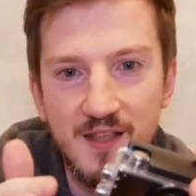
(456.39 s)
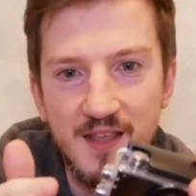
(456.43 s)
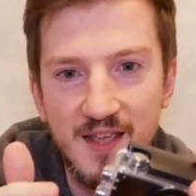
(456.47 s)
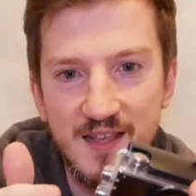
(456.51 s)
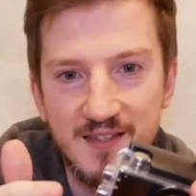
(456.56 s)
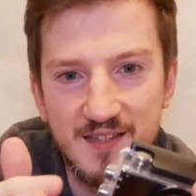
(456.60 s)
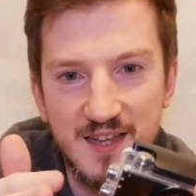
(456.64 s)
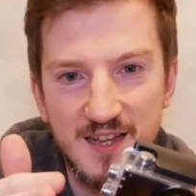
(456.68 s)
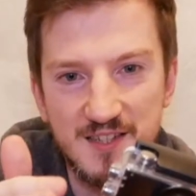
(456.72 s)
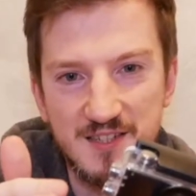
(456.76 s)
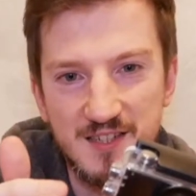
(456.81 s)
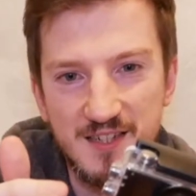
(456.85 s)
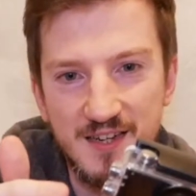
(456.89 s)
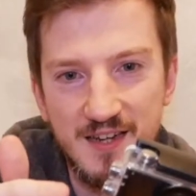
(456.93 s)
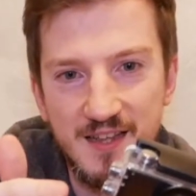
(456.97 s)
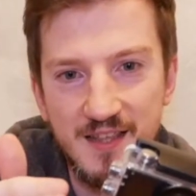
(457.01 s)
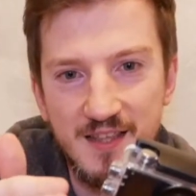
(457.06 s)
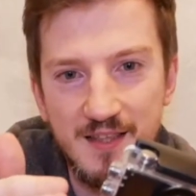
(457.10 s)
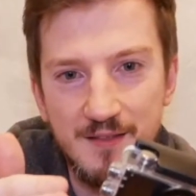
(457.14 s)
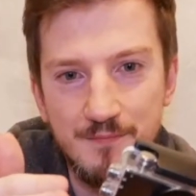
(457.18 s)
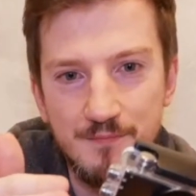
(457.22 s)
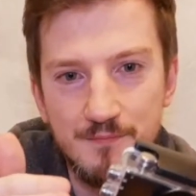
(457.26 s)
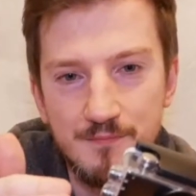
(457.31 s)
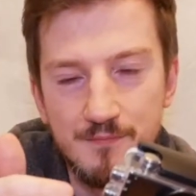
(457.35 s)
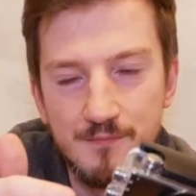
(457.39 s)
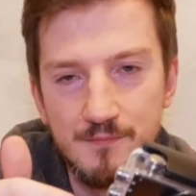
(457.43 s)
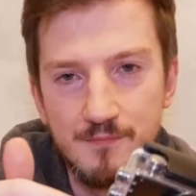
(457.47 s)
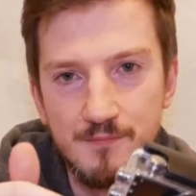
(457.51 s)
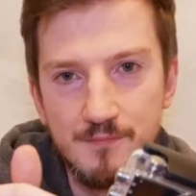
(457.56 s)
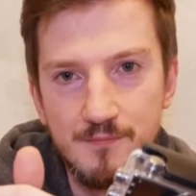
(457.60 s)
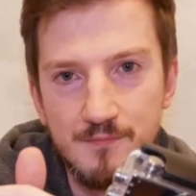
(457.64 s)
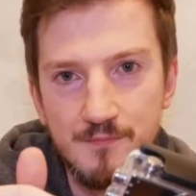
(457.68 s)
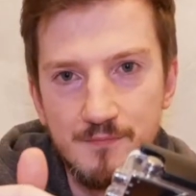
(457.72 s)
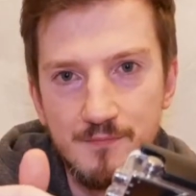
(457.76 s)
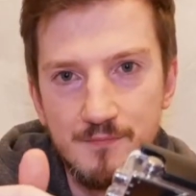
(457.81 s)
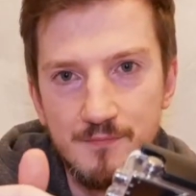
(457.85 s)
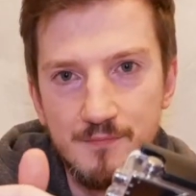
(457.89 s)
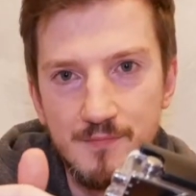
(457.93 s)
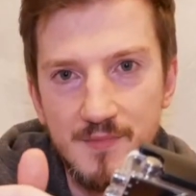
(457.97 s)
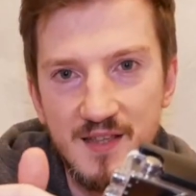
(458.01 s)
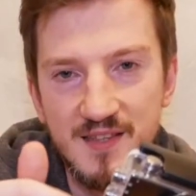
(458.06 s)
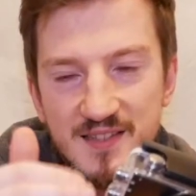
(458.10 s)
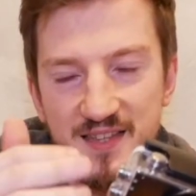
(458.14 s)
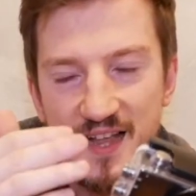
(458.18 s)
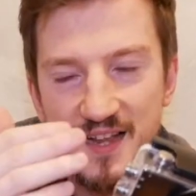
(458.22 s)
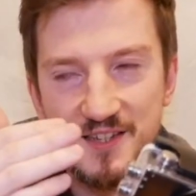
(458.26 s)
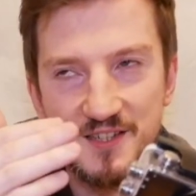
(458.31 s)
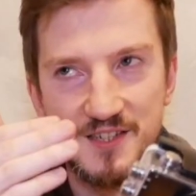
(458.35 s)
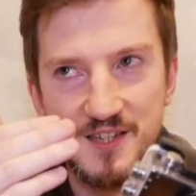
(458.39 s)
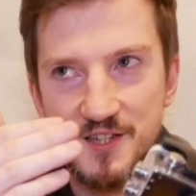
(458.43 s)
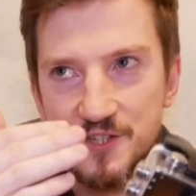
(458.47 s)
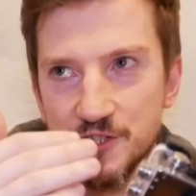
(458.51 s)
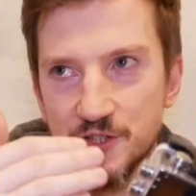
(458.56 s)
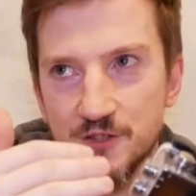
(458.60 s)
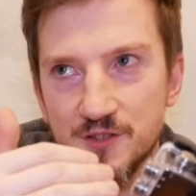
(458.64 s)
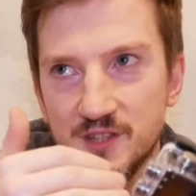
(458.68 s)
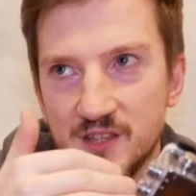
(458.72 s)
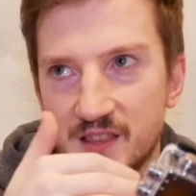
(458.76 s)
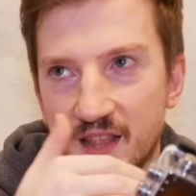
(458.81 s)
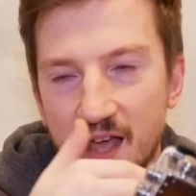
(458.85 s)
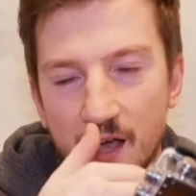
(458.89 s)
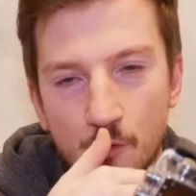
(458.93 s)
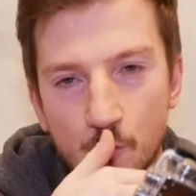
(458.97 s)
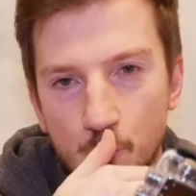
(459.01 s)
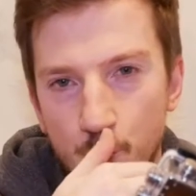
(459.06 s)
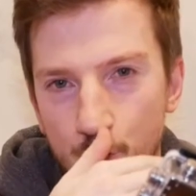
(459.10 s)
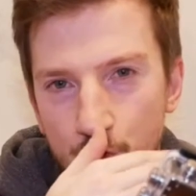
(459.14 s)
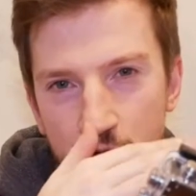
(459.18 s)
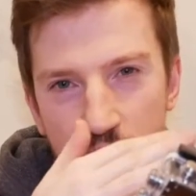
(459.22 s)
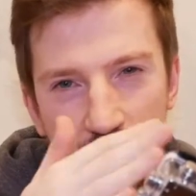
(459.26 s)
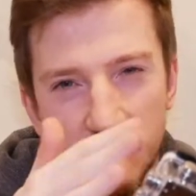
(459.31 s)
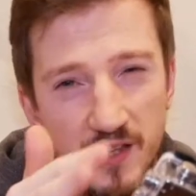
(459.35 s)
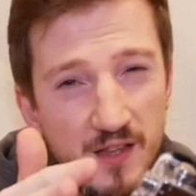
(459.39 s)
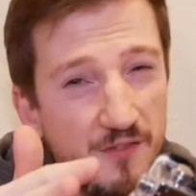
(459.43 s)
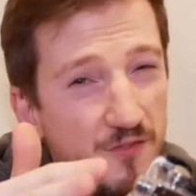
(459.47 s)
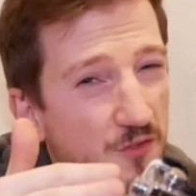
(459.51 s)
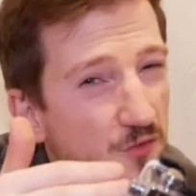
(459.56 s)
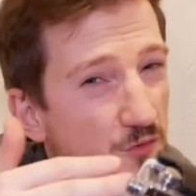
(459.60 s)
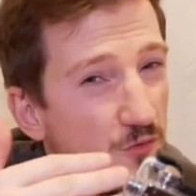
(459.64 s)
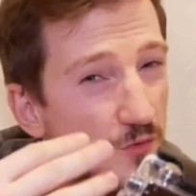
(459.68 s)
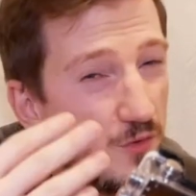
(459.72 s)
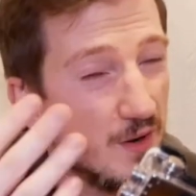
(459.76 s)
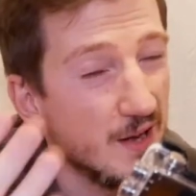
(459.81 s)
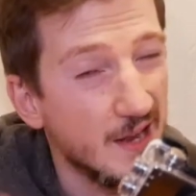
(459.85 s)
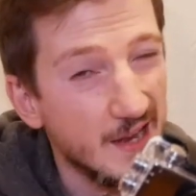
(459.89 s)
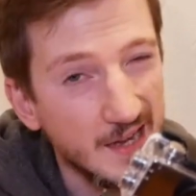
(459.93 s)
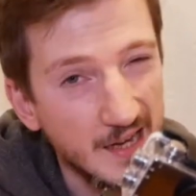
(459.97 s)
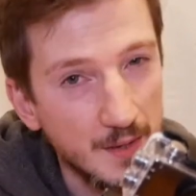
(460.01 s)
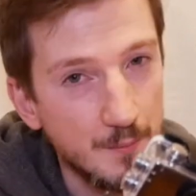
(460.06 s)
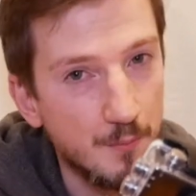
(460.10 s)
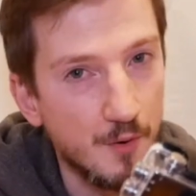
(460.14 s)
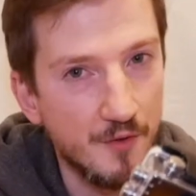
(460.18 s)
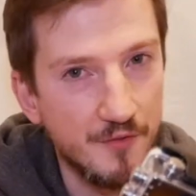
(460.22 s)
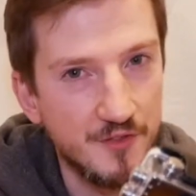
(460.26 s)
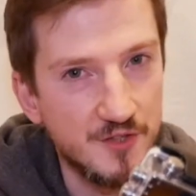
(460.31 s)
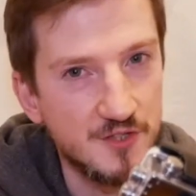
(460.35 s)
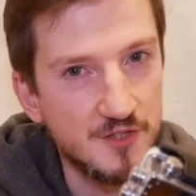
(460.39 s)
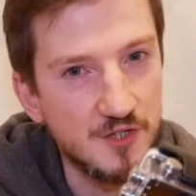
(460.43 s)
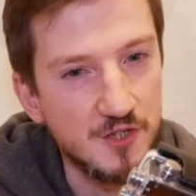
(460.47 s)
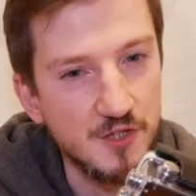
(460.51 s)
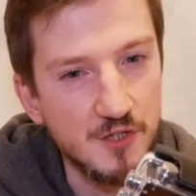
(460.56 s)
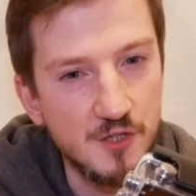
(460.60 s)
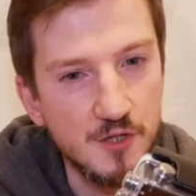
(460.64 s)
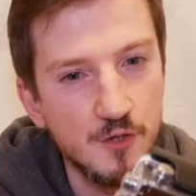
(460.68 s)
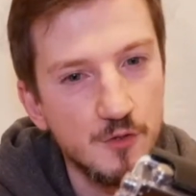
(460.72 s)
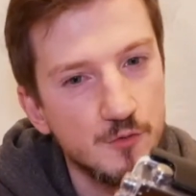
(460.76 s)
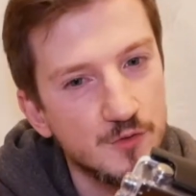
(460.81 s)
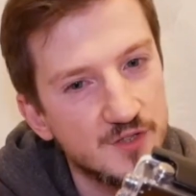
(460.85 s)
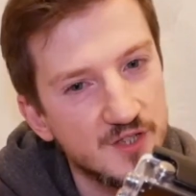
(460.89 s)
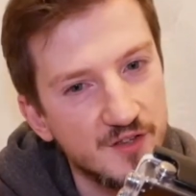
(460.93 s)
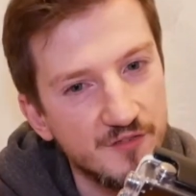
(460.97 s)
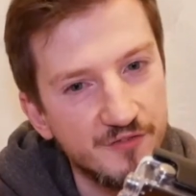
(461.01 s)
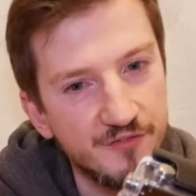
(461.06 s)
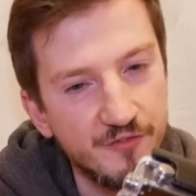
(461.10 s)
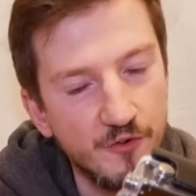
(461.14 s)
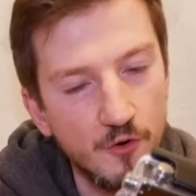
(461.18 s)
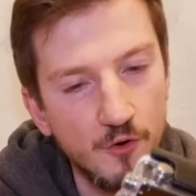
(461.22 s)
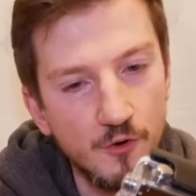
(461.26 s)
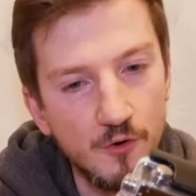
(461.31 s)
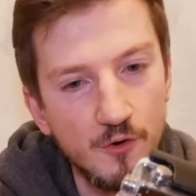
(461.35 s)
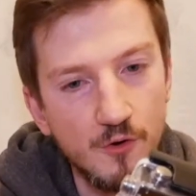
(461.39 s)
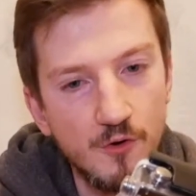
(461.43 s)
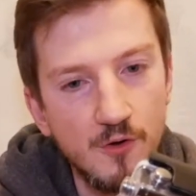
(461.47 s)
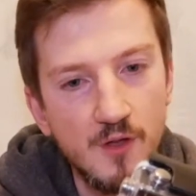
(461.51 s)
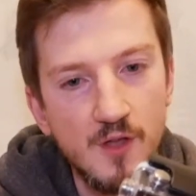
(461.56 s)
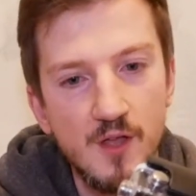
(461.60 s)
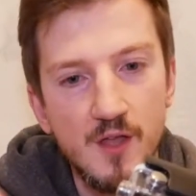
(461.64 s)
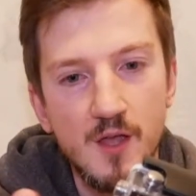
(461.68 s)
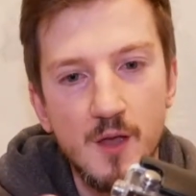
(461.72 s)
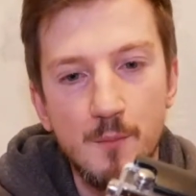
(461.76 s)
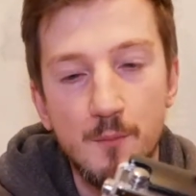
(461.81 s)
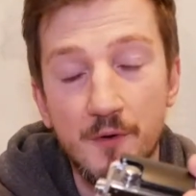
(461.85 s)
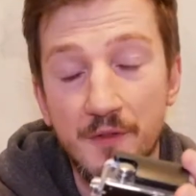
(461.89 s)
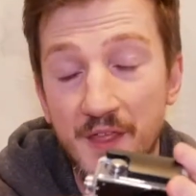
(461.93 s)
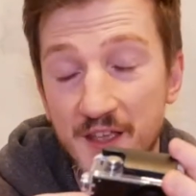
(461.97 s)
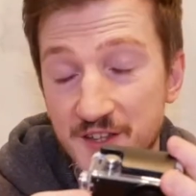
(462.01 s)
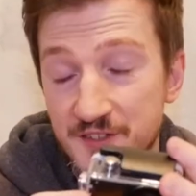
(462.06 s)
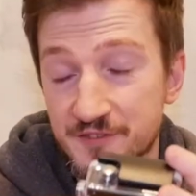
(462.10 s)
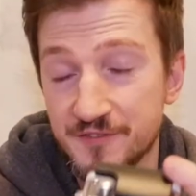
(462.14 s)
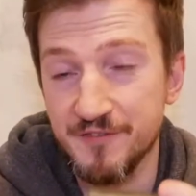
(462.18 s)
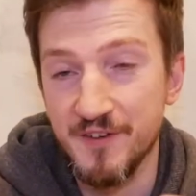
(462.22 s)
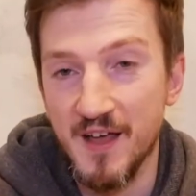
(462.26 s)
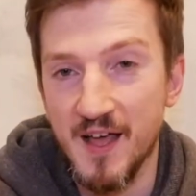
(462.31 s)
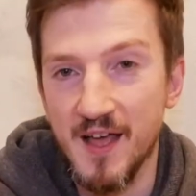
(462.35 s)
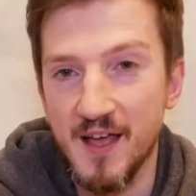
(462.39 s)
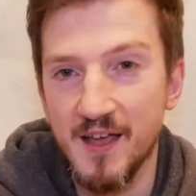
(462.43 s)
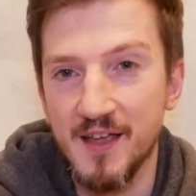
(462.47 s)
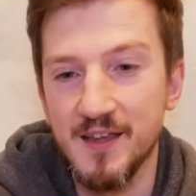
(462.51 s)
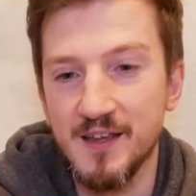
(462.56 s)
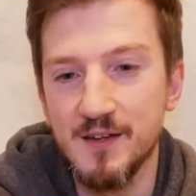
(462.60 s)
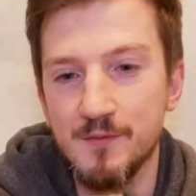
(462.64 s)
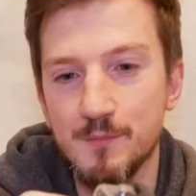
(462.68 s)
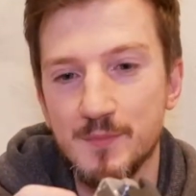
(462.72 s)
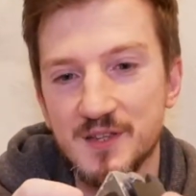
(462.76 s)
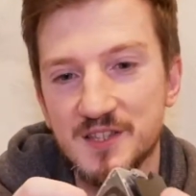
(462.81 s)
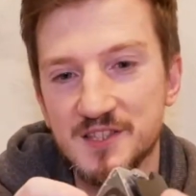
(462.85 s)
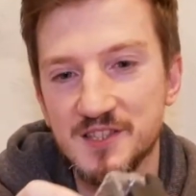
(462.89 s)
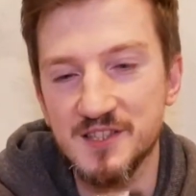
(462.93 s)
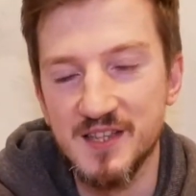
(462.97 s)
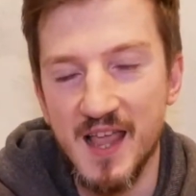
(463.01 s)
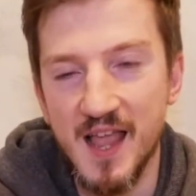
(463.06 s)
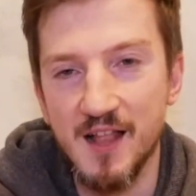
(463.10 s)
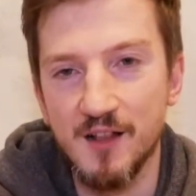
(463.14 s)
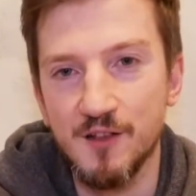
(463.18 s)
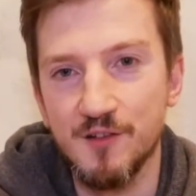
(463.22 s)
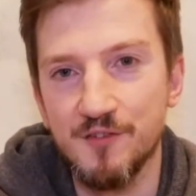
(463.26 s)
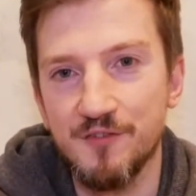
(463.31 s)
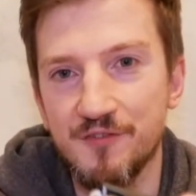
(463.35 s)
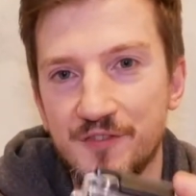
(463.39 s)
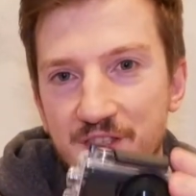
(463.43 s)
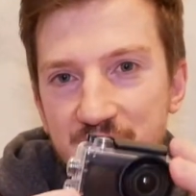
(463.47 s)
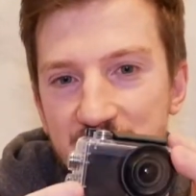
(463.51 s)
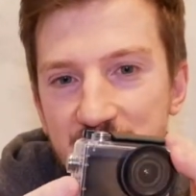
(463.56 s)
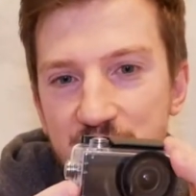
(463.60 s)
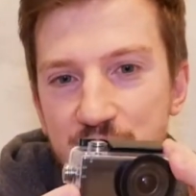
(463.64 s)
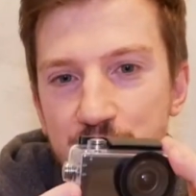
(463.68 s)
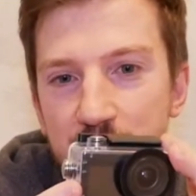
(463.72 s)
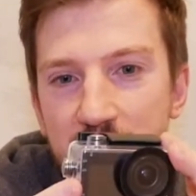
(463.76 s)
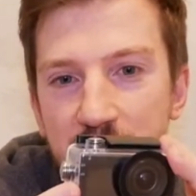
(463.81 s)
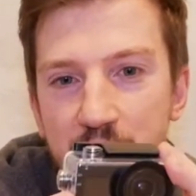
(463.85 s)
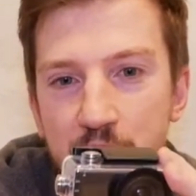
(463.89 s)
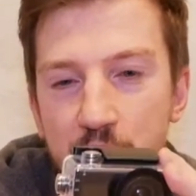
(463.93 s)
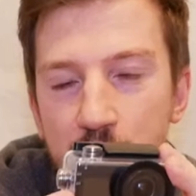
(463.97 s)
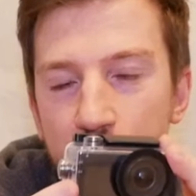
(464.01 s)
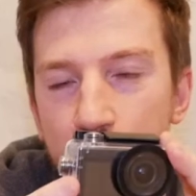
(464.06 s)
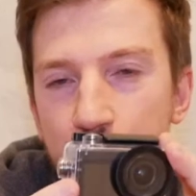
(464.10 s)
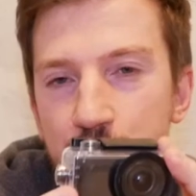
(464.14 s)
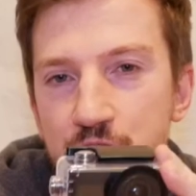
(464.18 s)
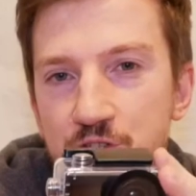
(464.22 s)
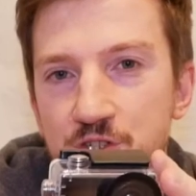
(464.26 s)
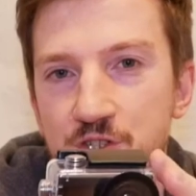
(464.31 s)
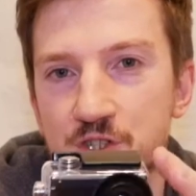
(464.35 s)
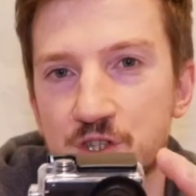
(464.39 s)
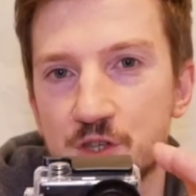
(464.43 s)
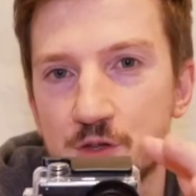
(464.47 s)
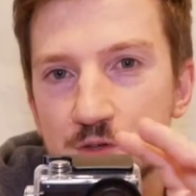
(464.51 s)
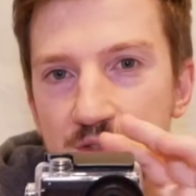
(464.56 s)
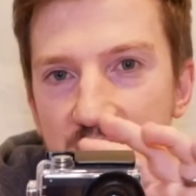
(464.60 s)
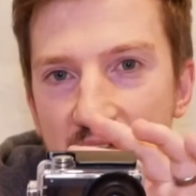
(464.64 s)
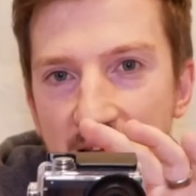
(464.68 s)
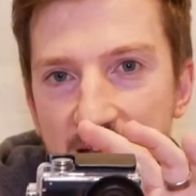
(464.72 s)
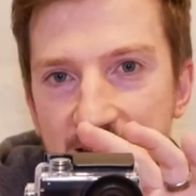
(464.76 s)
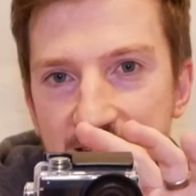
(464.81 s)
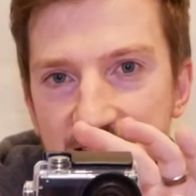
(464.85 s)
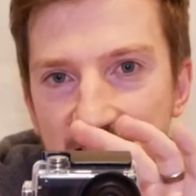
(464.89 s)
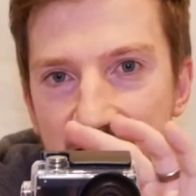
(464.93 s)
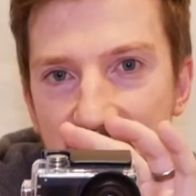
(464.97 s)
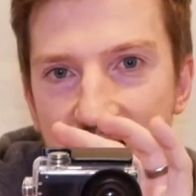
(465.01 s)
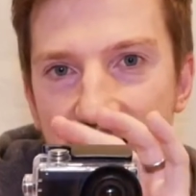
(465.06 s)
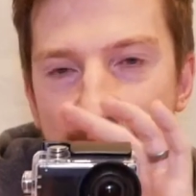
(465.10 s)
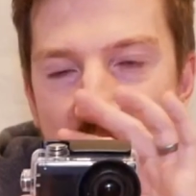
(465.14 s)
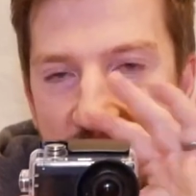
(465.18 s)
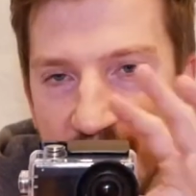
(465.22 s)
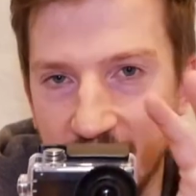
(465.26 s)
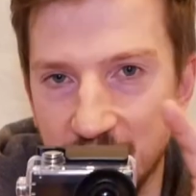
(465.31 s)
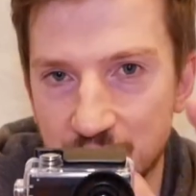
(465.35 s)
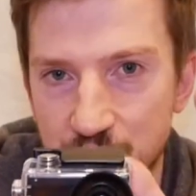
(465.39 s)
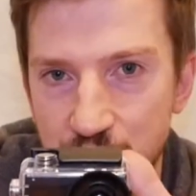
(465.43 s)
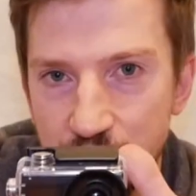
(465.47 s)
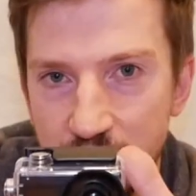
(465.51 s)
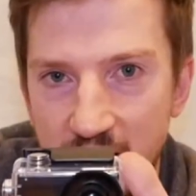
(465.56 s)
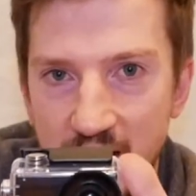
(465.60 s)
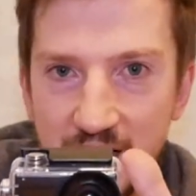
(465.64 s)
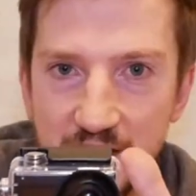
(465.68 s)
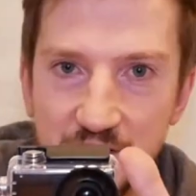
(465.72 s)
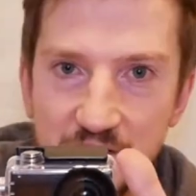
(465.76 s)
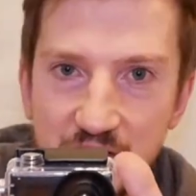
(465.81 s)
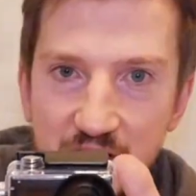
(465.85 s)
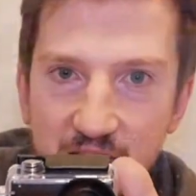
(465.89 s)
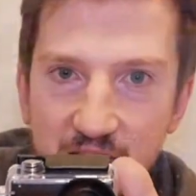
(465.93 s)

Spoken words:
It's actually something that I wouldn't even really bother to use it for, but that's fine. Myself, this is really cool just to use as an extra action